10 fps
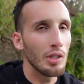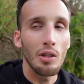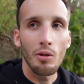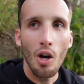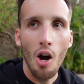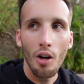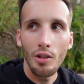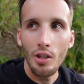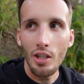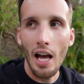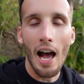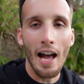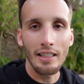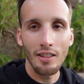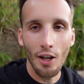You can't just
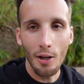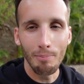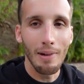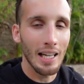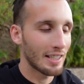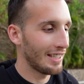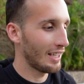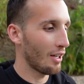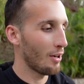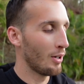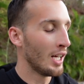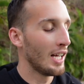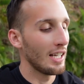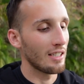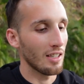act like Mexico
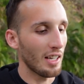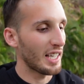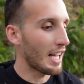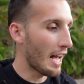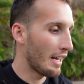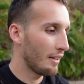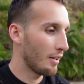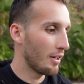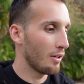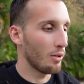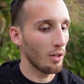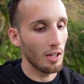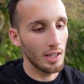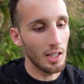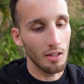is like Canada or
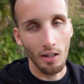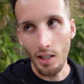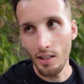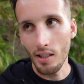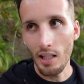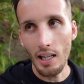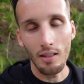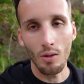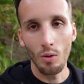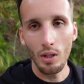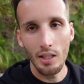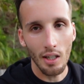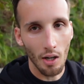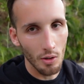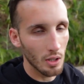like the United States. All these
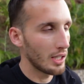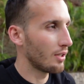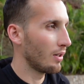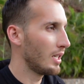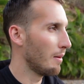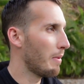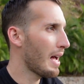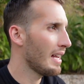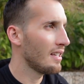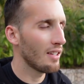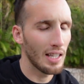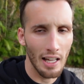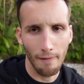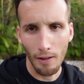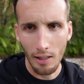countries are independent,
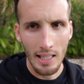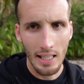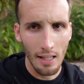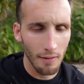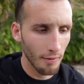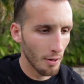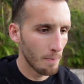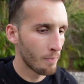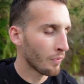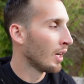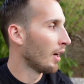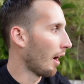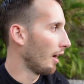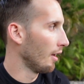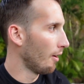they're very different.
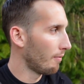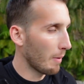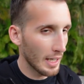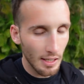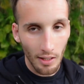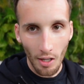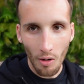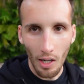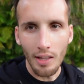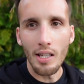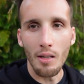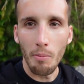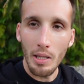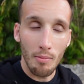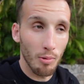I love Mexico. I think the
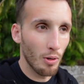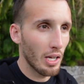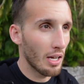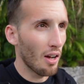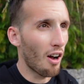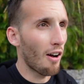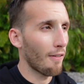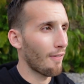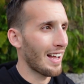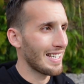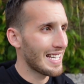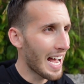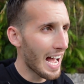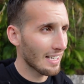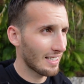people here are
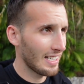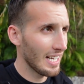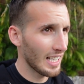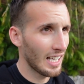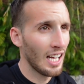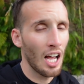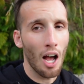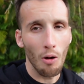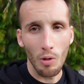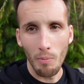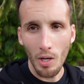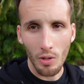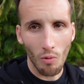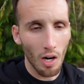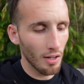fantastic. I would
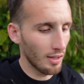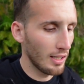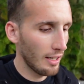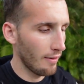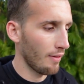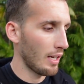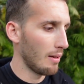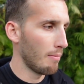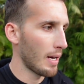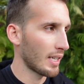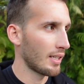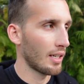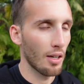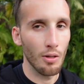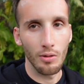much rather live in
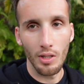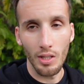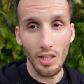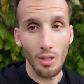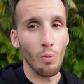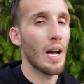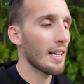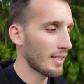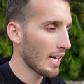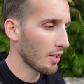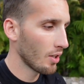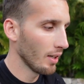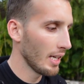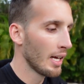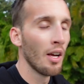Mexico than the US
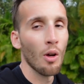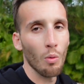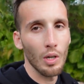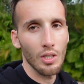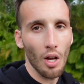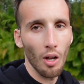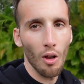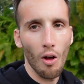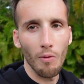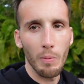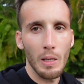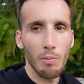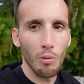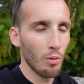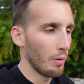actually, which a lot of
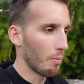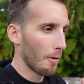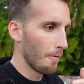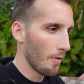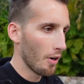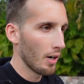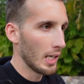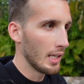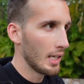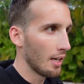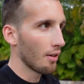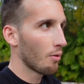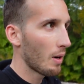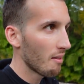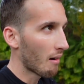people would prefer it the
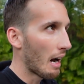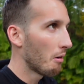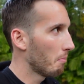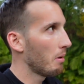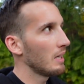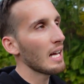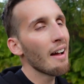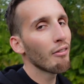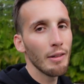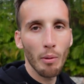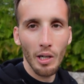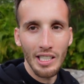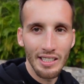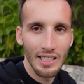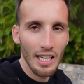other way around, but
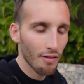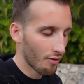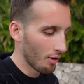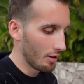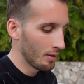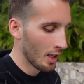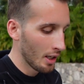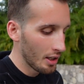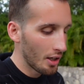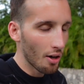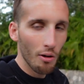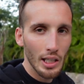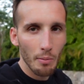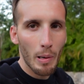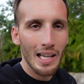everybody's different. You know,
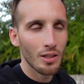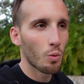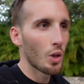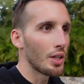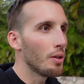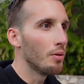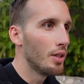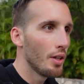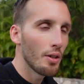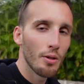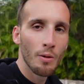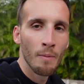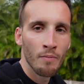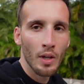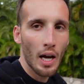it depends what you do.
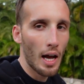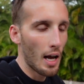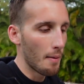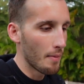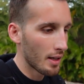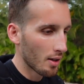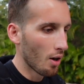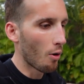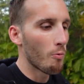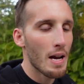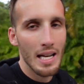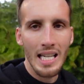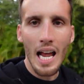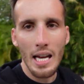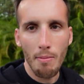There's a lot of red
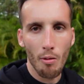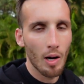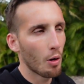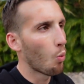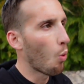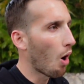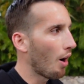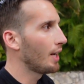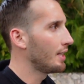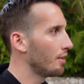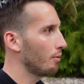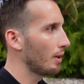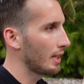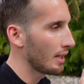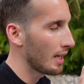tape around what I do
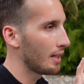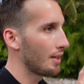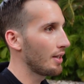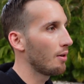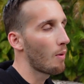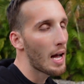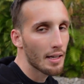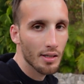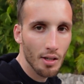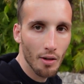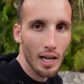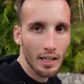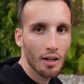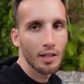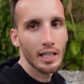in the US, so that
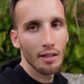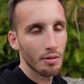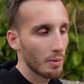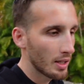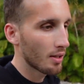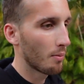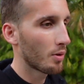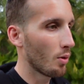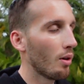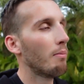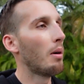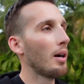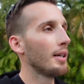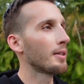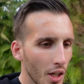kind of gives me some sort of
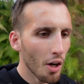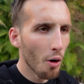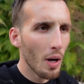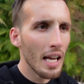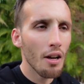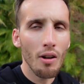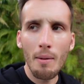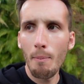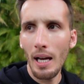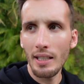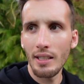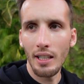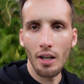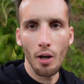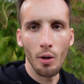bias. You know, here in
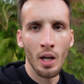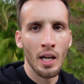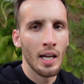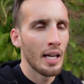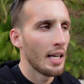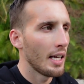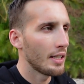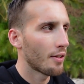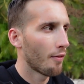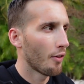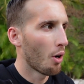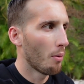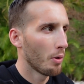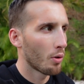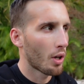Mexico, it's a
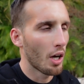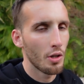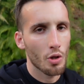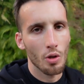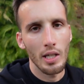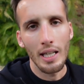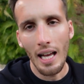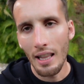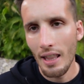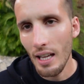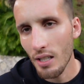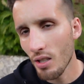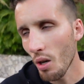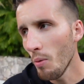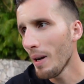phenomenal country and there's
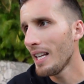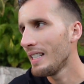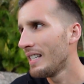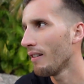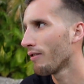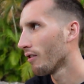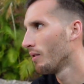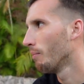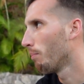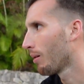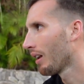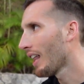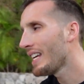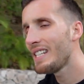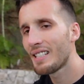so many different
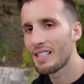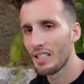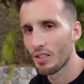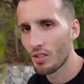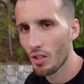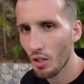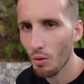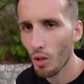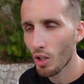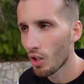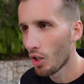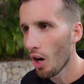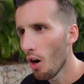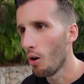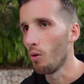places that you can
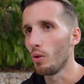go.